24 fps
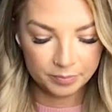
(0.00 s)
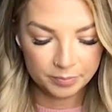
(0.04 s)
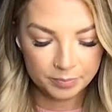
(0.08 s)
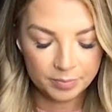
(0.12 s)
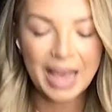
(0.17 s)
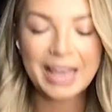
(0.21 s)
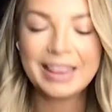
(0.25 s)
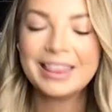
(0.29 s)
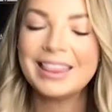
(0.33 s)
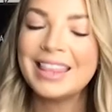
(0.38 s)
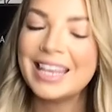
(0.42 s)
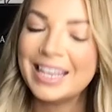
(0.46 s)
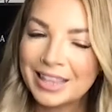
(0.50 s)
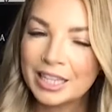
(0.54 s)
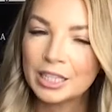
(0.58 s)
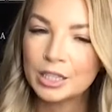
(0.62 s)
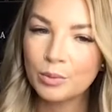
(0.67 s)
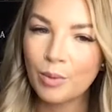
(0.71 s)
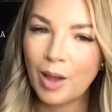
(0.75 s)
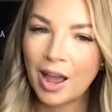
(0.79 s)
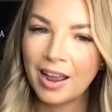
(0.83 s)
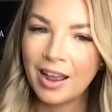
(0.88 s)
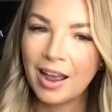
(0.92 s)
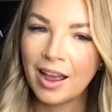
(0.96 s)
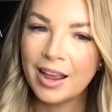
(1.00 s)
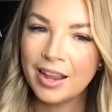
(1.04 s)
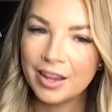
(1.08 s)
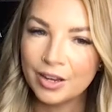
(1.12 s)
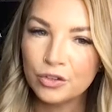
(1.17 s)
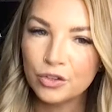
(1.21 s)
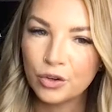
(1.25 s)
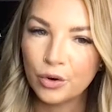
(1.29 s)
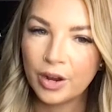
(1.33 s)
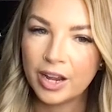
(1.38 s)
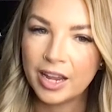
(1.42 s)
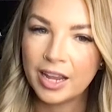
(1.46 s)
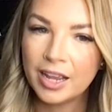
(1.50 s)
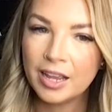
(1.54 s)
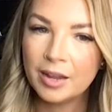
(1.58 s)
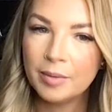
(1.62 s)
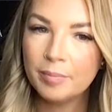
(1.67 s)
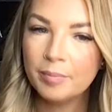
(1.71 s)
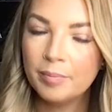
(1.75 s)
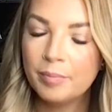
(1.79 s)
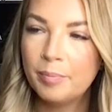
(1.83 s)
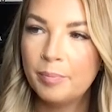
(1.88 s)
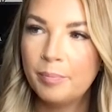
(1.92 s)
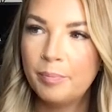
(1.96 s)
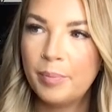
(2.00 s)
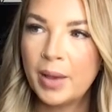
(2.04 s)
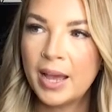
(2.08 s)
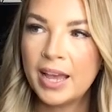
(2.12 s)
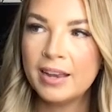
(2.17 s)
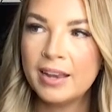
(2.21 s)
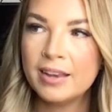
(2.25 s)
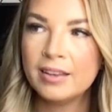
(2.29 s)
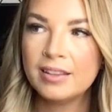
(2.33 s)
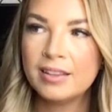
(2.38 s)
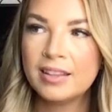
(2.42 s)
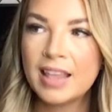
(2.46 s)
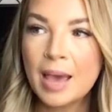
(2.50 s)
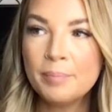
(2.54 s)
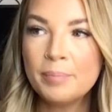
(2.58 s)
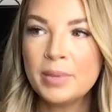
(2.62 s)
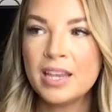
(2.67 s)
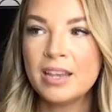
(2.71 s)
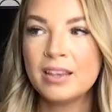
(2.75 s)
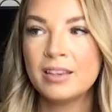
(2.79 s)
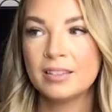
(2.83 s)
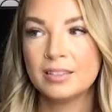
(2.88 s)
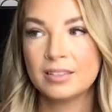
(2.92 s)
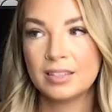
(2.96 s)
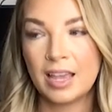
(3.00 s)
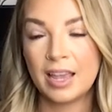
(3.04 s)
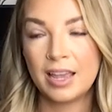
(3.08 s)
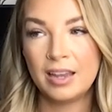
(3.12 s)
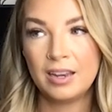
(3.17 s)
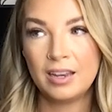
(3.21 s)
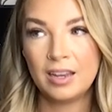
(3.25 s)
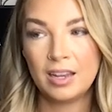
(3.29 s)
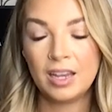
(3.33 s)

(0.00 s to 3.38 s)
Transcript: I think that's why I enjoy it. But that being said,